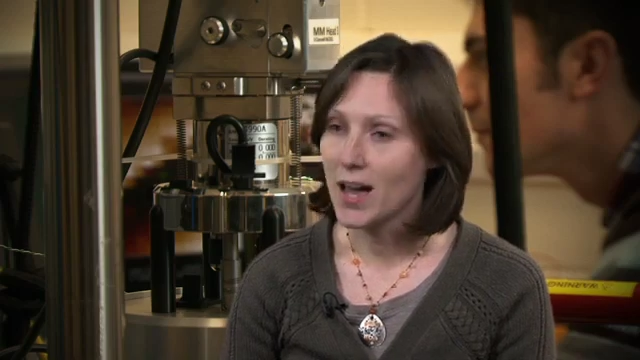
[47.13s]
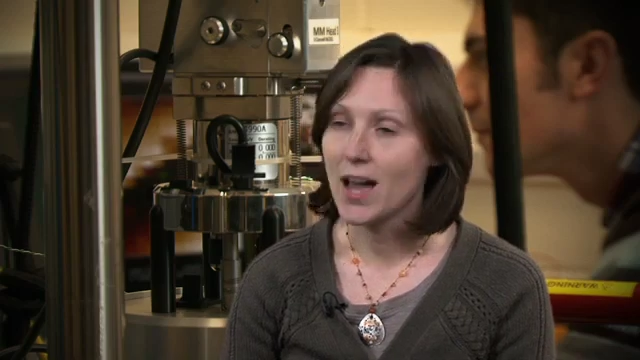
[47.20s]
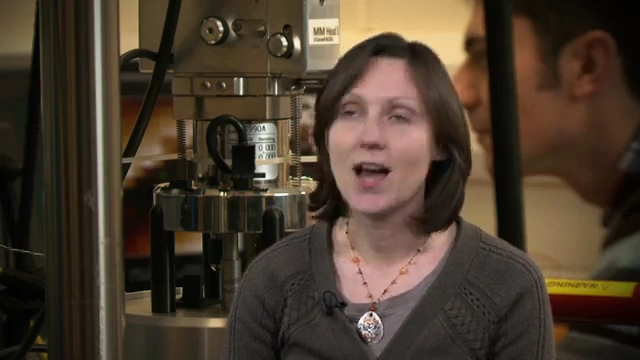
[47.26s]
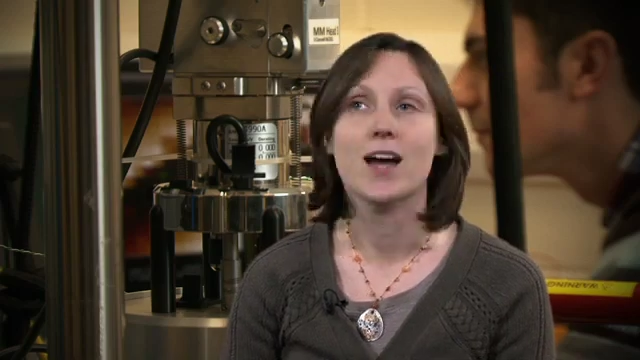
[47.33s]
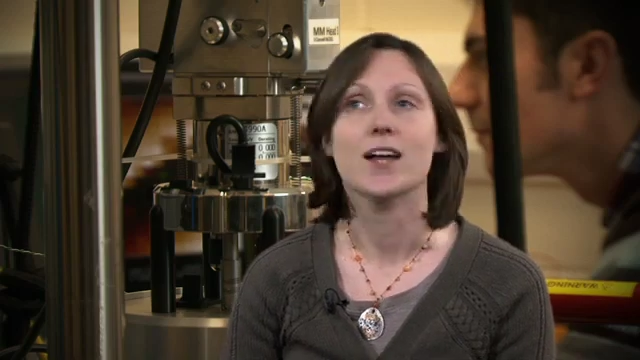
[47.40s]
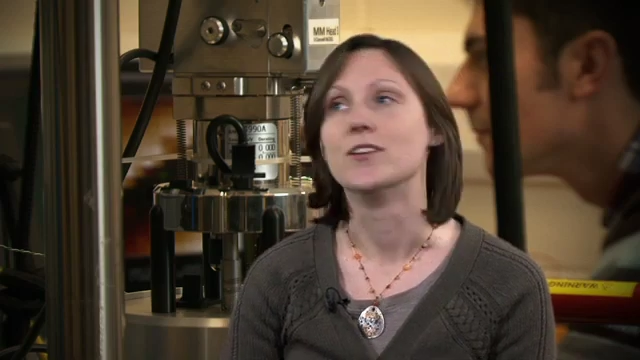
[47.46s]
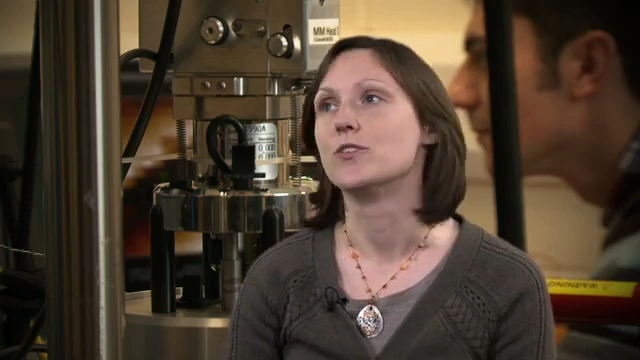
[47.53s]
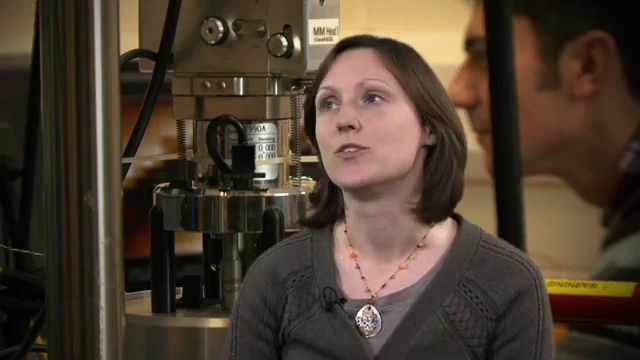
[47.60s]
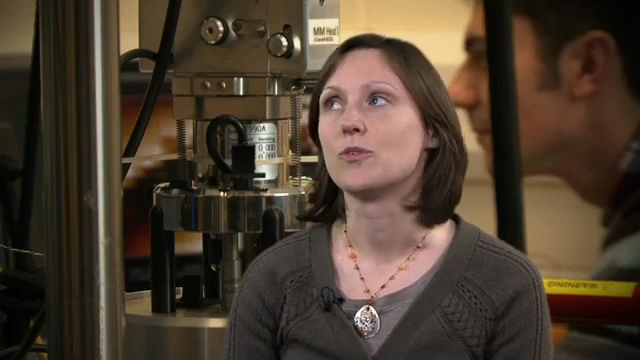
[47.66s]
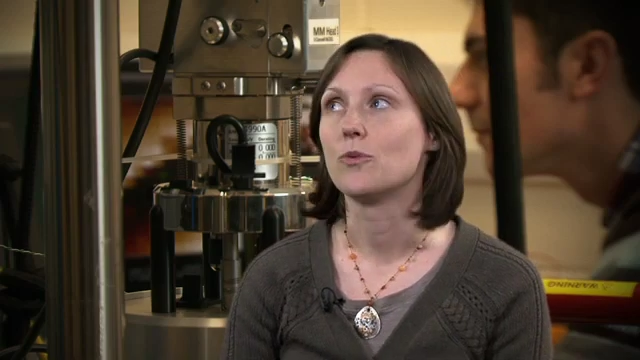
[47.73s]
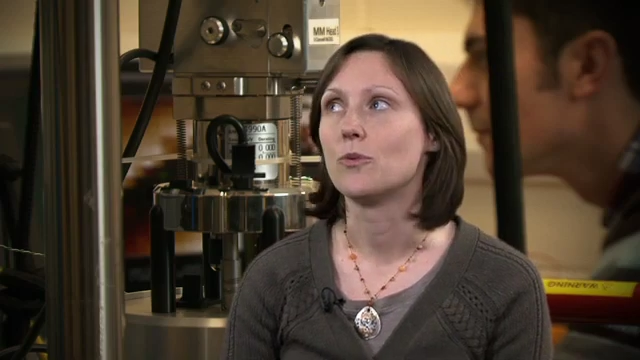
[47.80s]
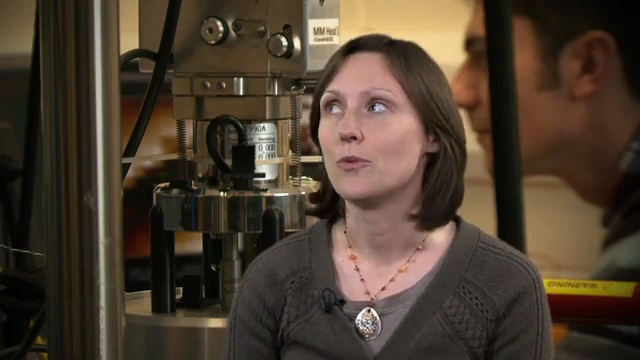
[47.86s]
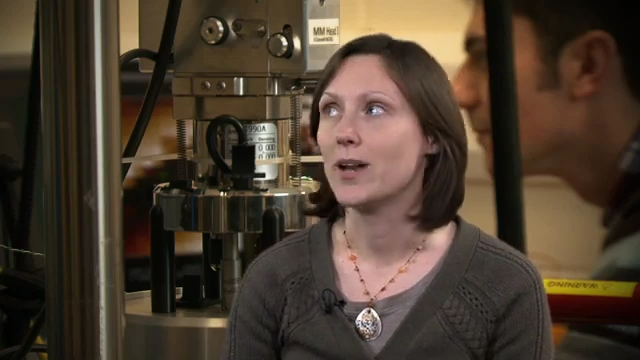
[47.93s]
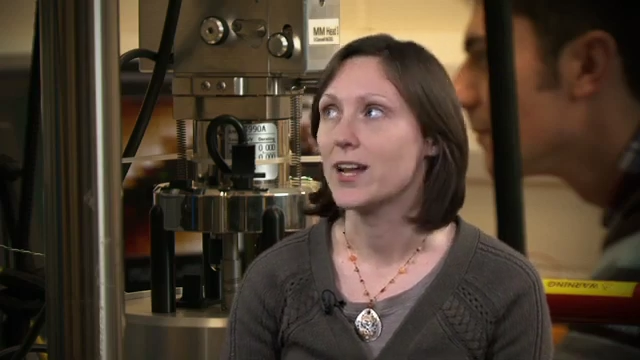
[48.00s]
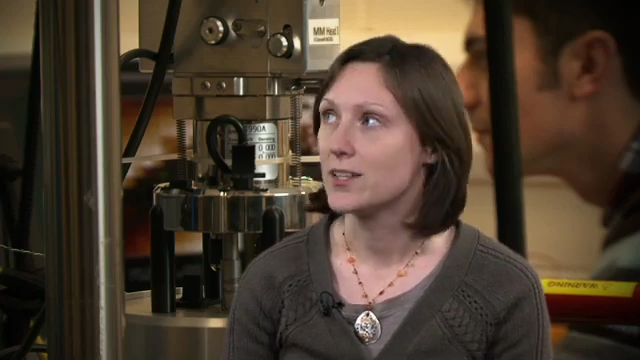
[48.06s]
And
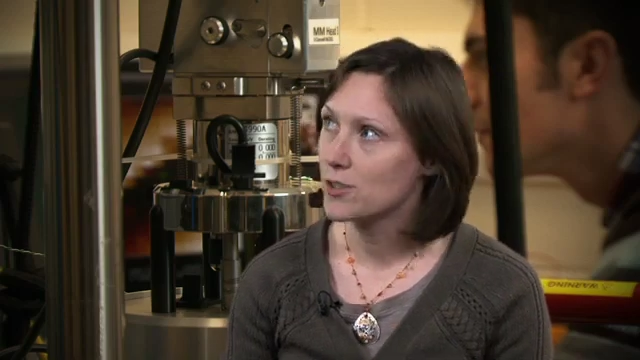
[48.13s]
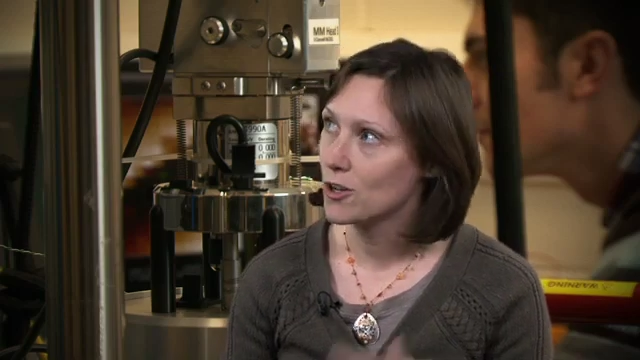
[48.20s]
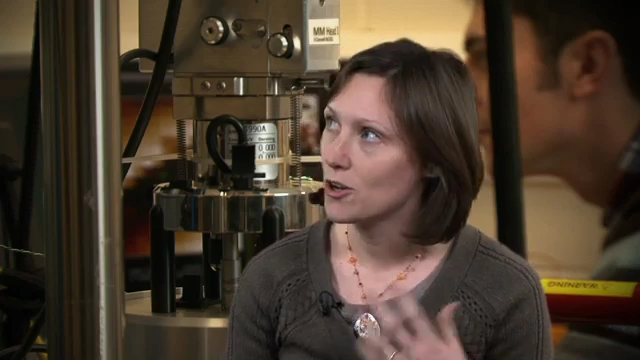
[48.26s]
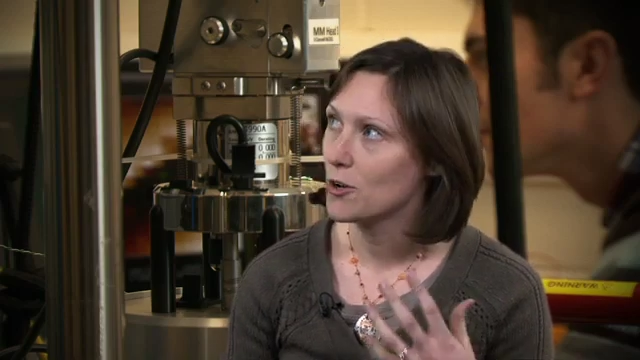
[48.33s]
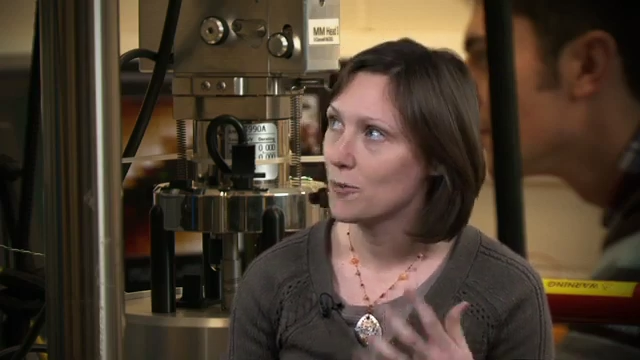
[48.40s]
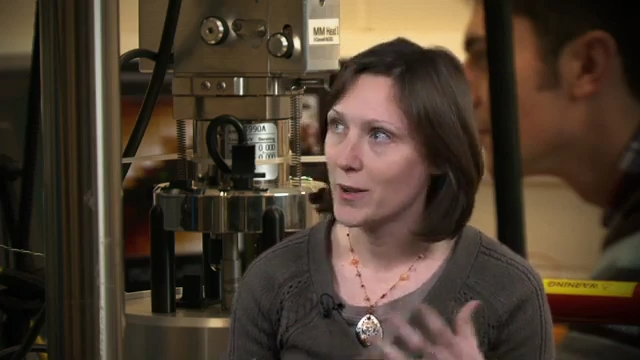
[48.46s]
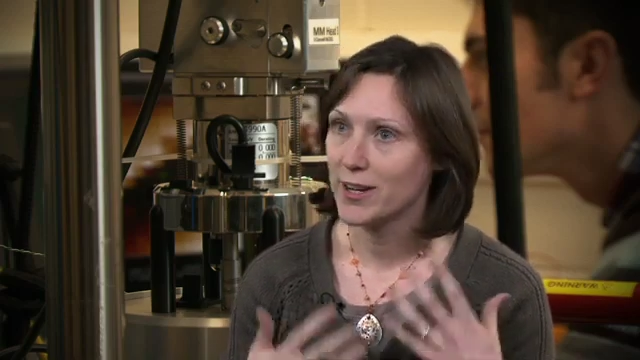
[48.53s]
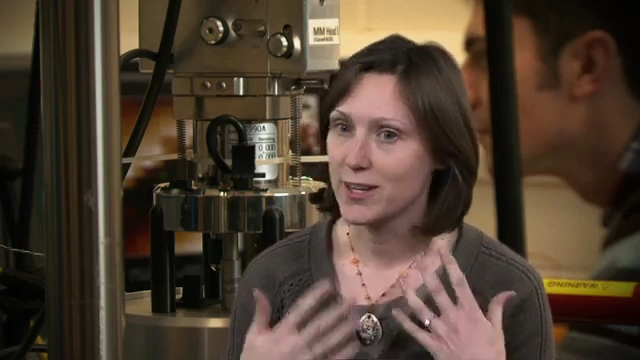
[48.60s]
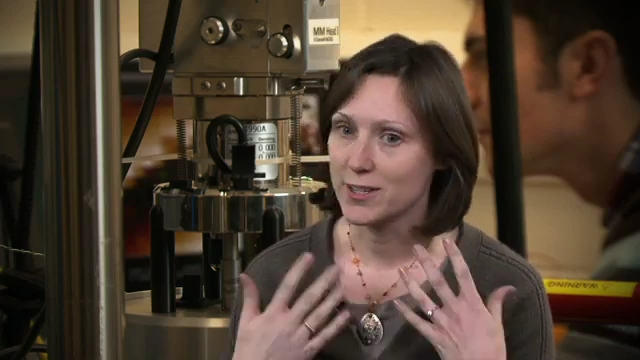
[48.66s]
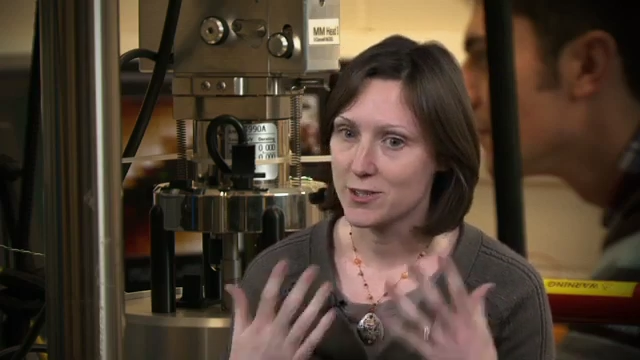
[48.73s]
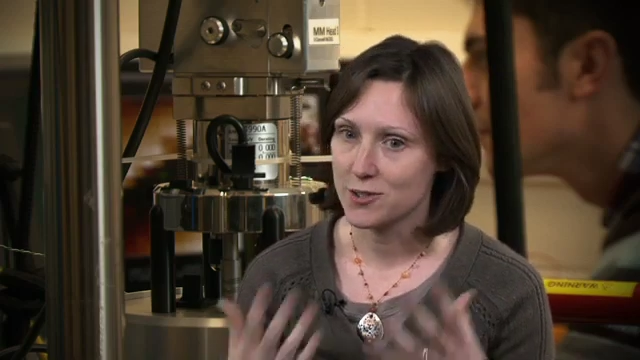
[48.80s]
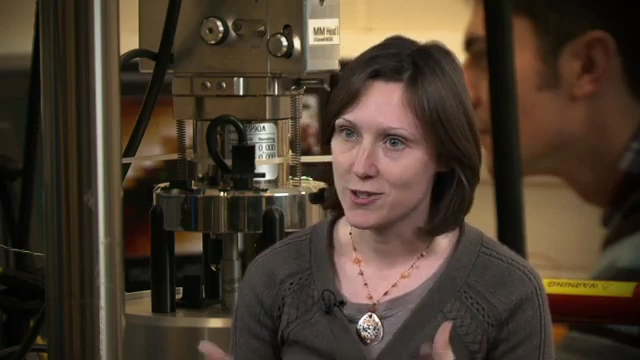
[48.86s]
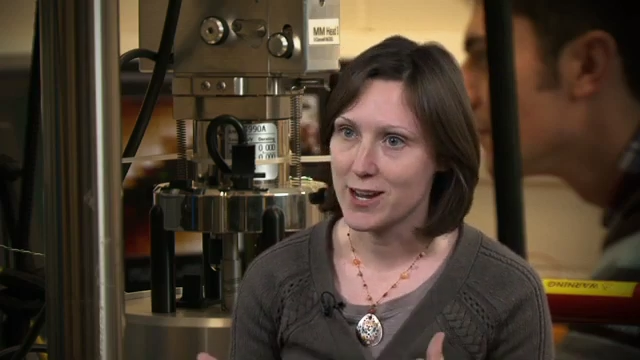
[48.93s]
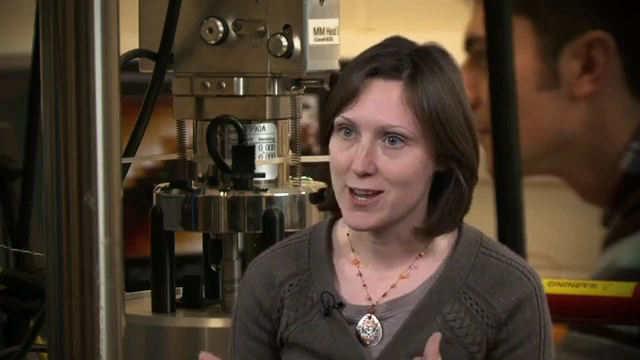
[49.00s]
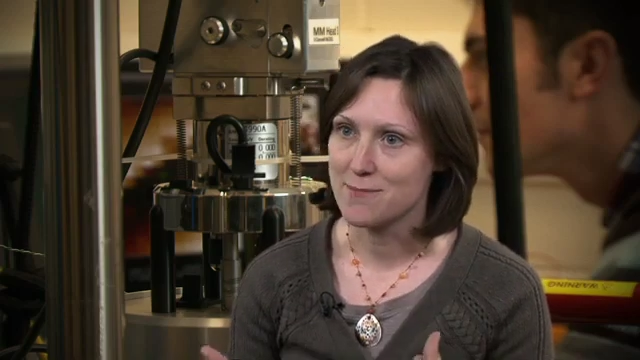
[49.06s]
when I talk about
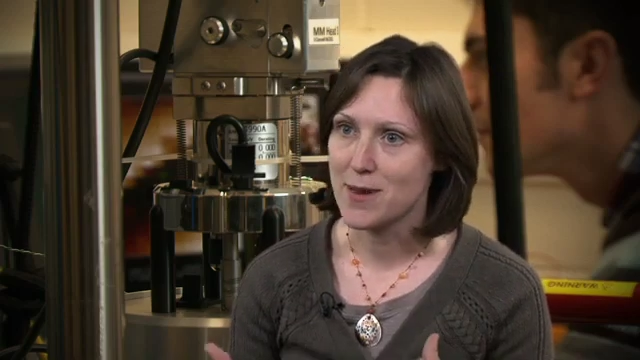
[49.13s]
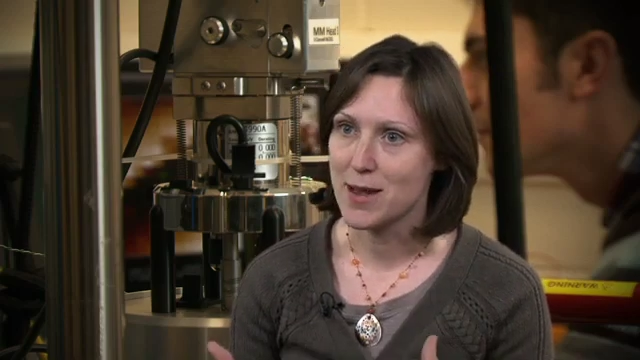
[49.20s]
extreme,